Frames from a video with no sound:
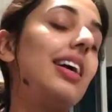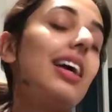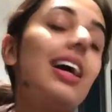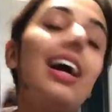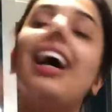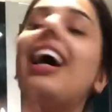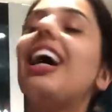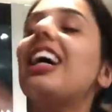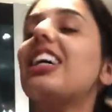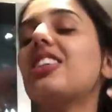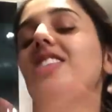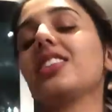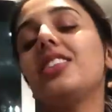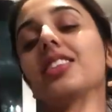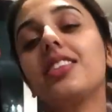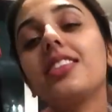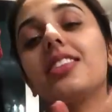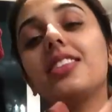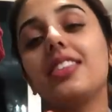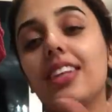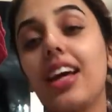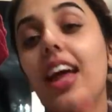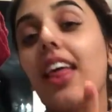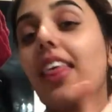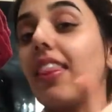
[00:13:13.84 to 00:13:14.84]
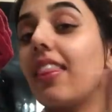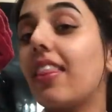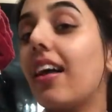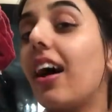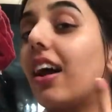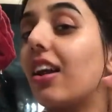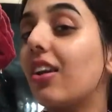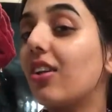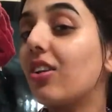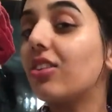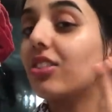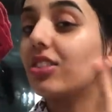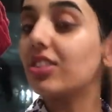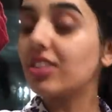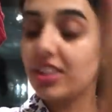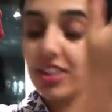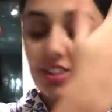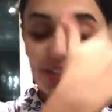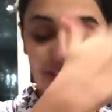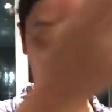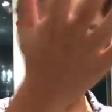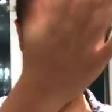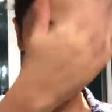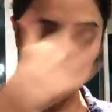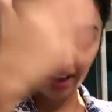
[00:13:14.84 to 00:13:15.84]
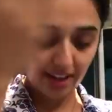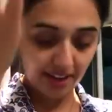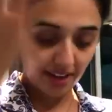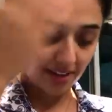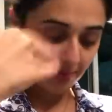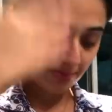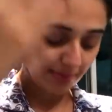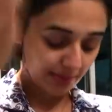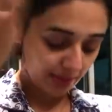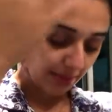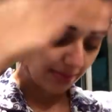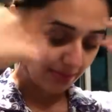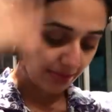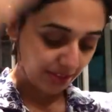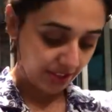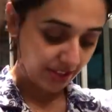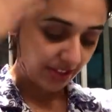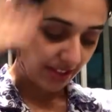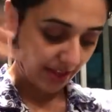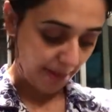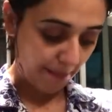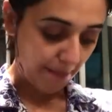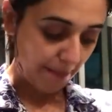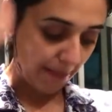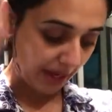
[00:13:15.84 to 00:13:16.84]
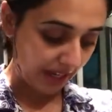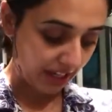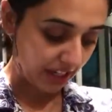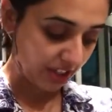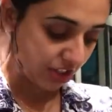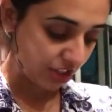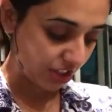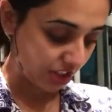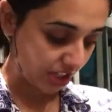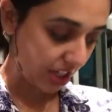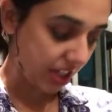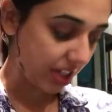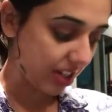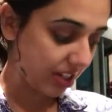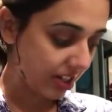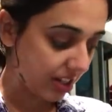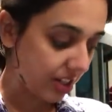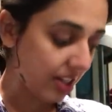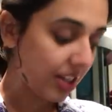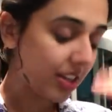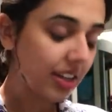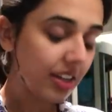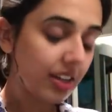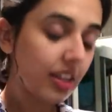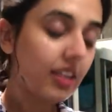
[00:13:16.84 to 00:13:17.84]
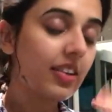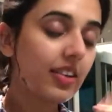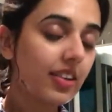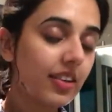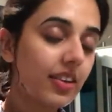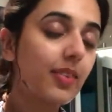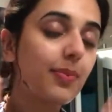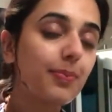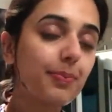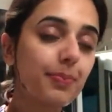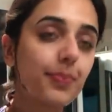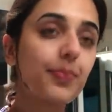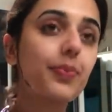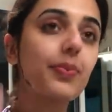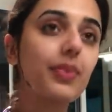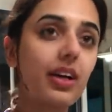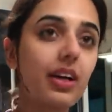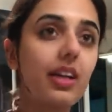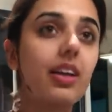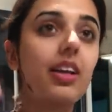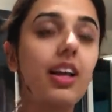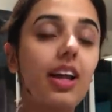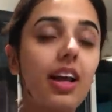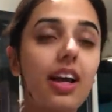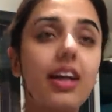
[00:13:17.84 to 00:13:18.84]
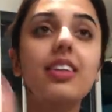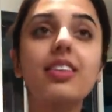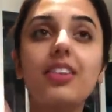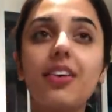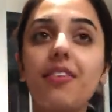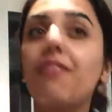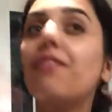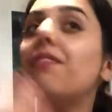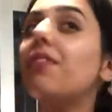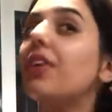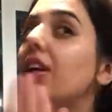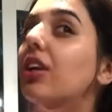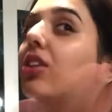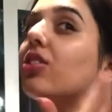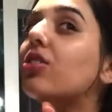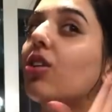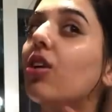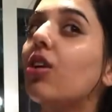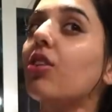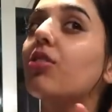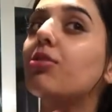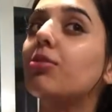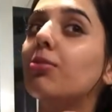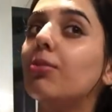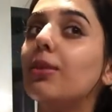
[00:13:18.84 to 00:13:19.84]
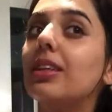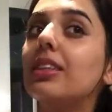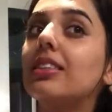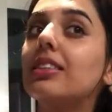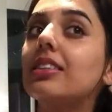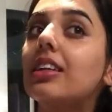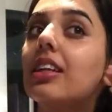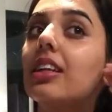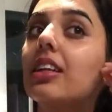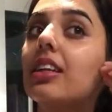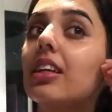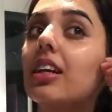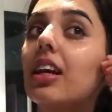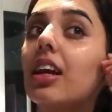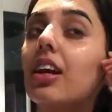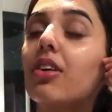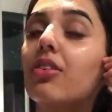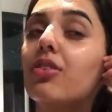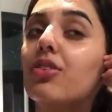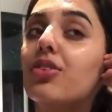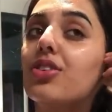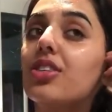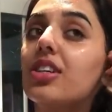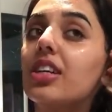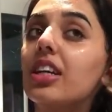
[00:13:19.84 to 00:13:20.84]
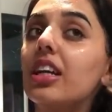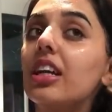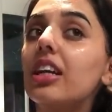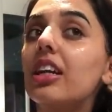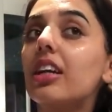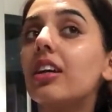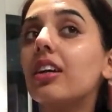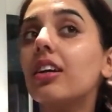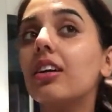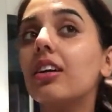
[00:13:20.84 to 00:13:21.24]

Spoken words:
It actually doesn't take that long to dry, but I'm just impatient and I like to finish off my skincare routine.